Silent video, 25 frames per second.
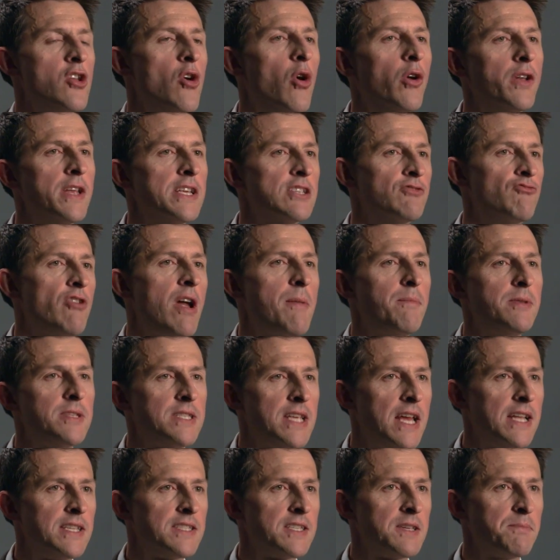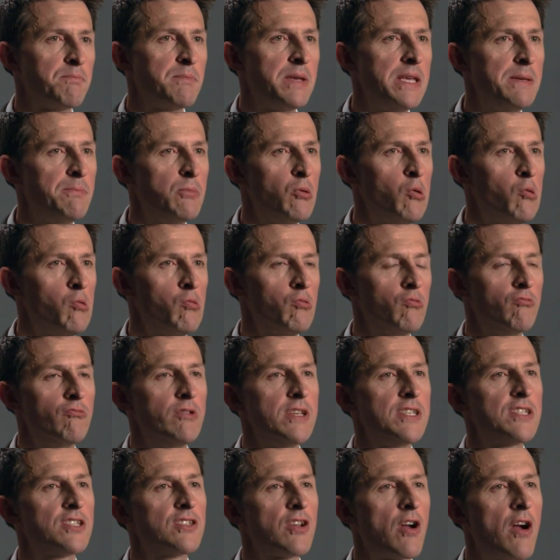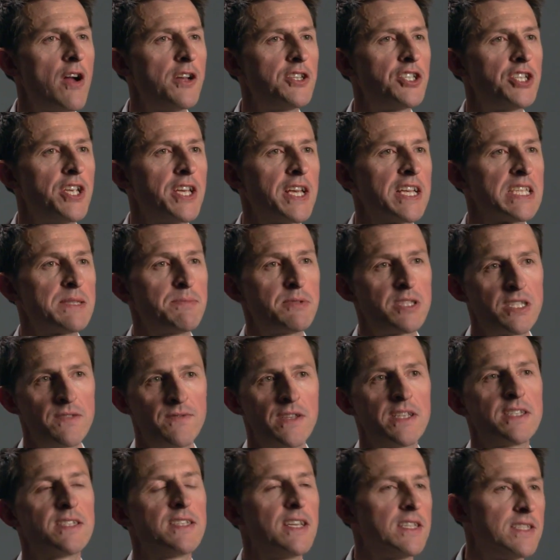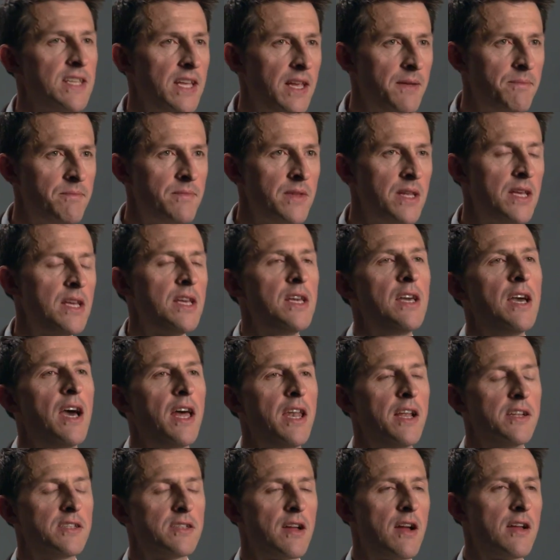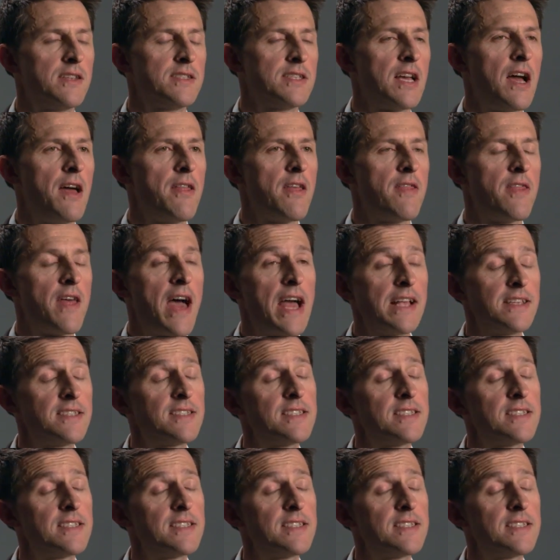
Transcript: the audience representing people researching a specific city. And it turns out that that